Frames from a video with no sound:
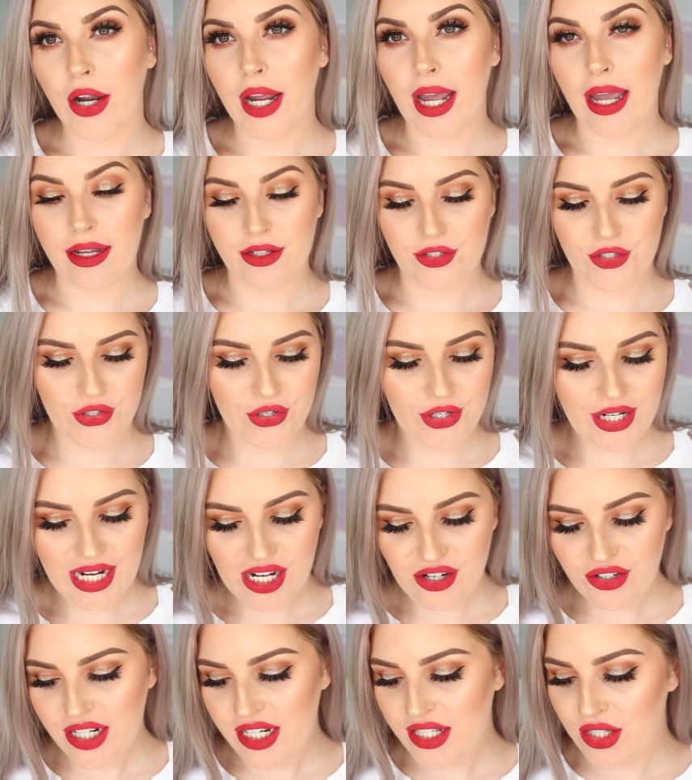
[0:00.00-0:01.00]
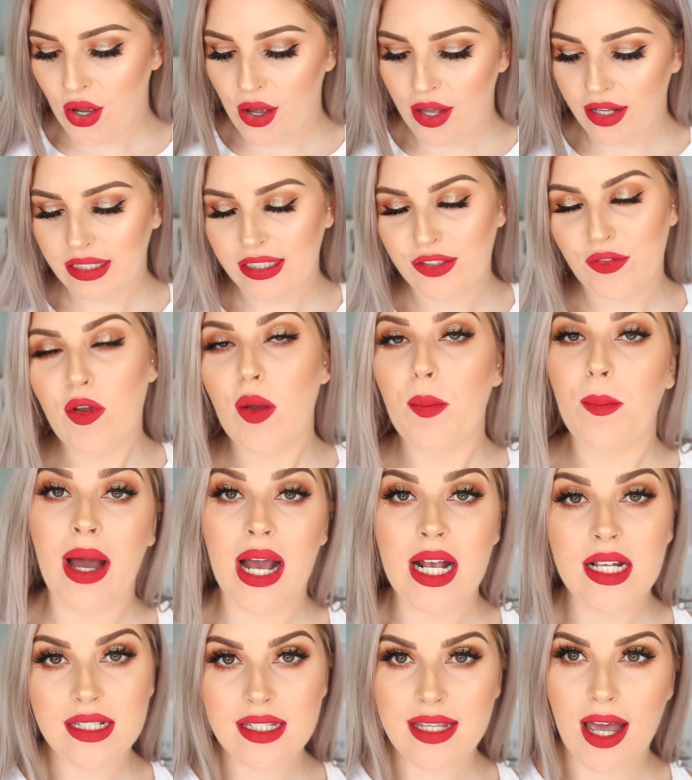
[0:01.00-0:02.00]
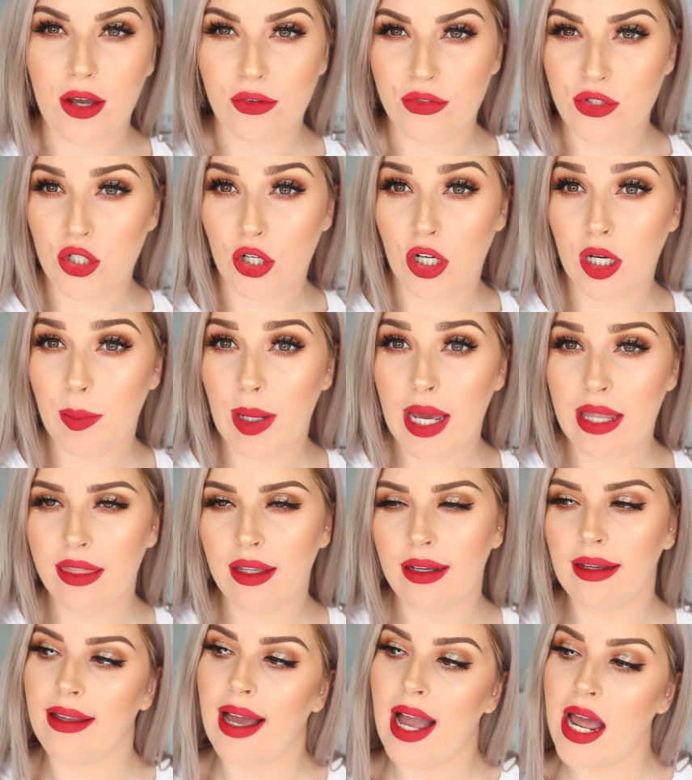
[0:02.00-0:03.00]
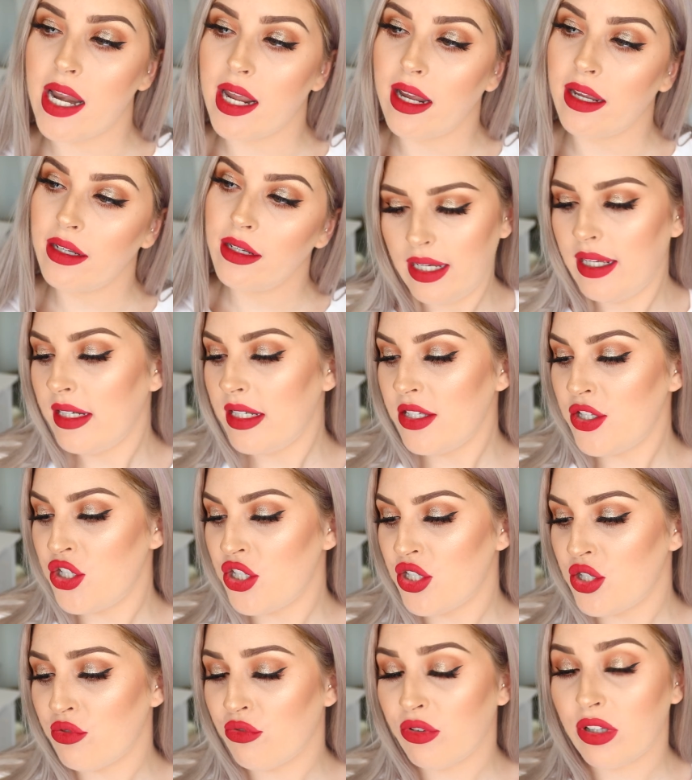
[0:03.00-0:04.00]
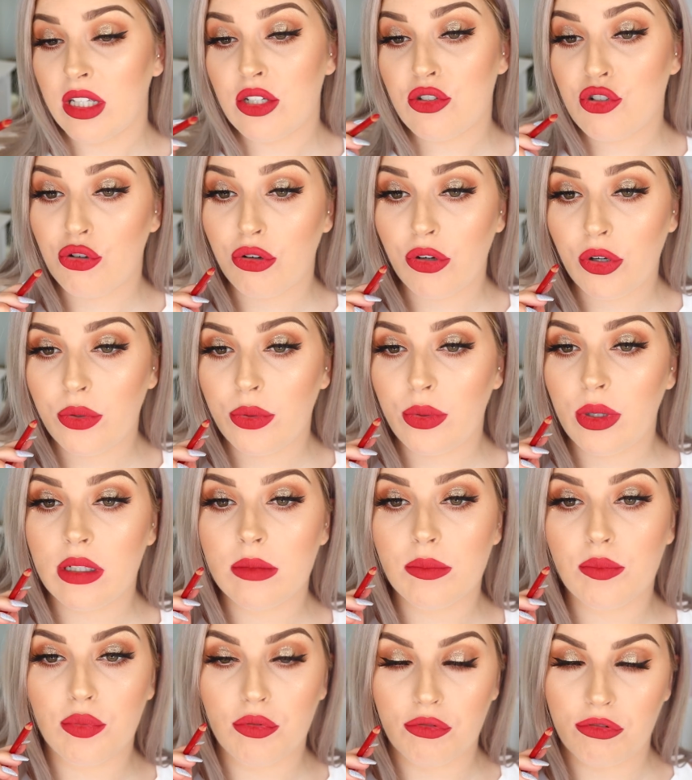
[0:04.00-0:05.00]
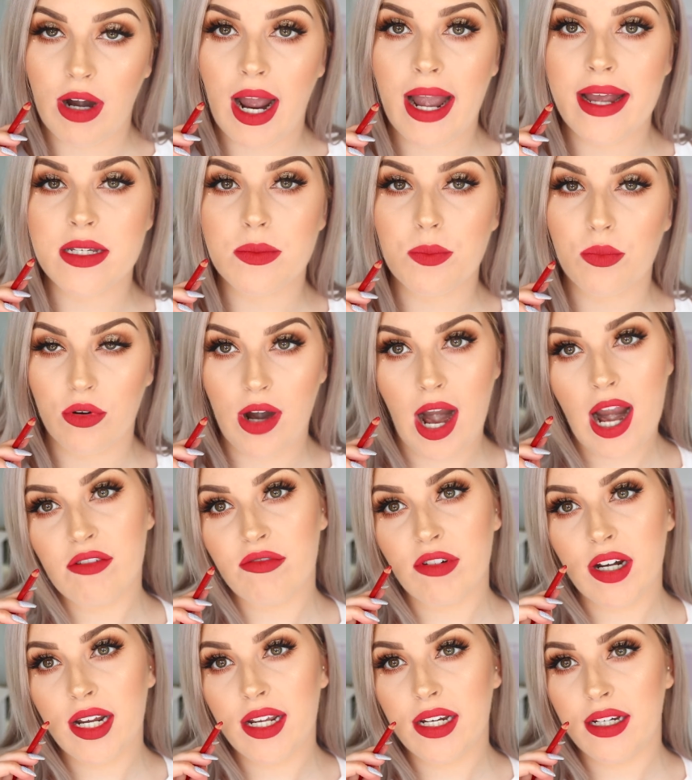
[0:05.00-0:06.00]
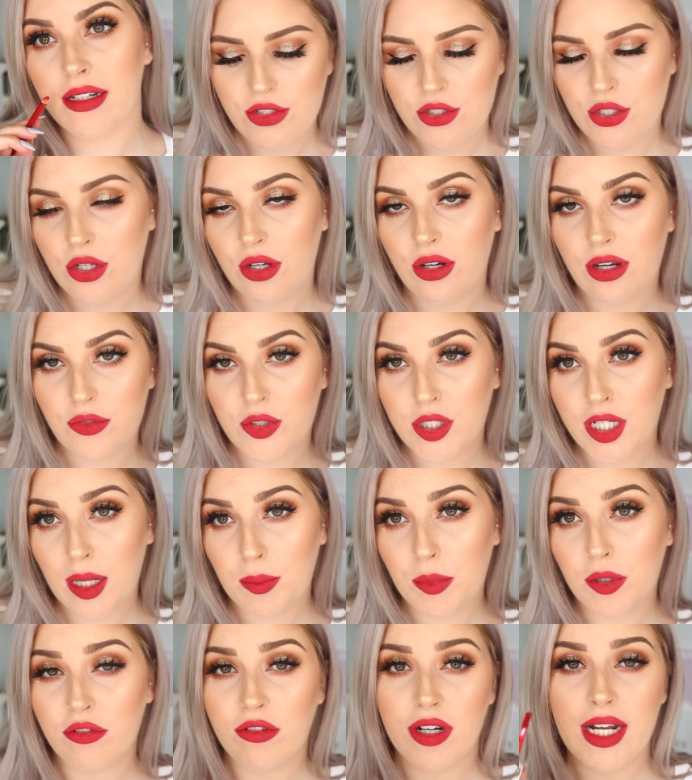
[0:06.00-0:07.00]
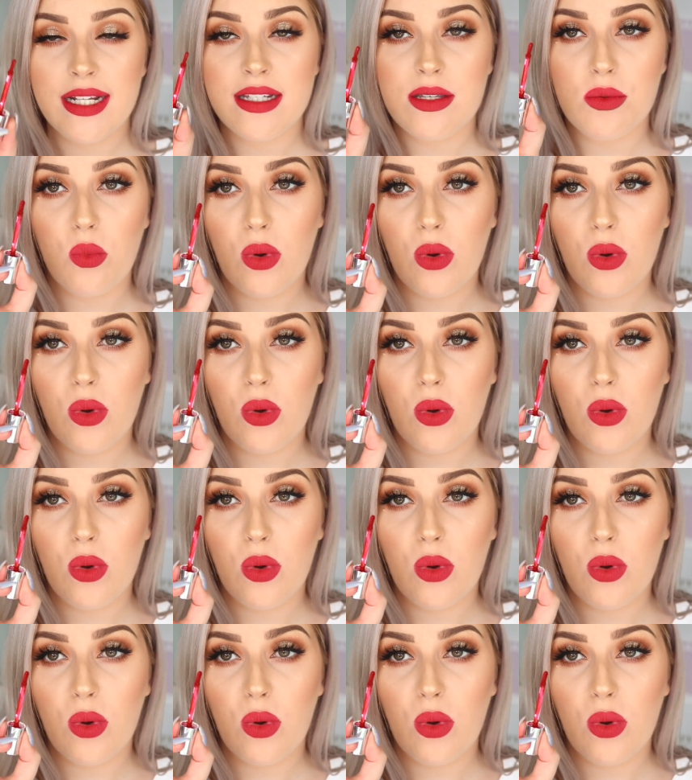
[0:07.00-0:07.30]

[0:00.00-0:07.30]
Okay, so here is Olive by itself. Sorry about the lighting. It is just a really true bright red. So I've got a couple of reds.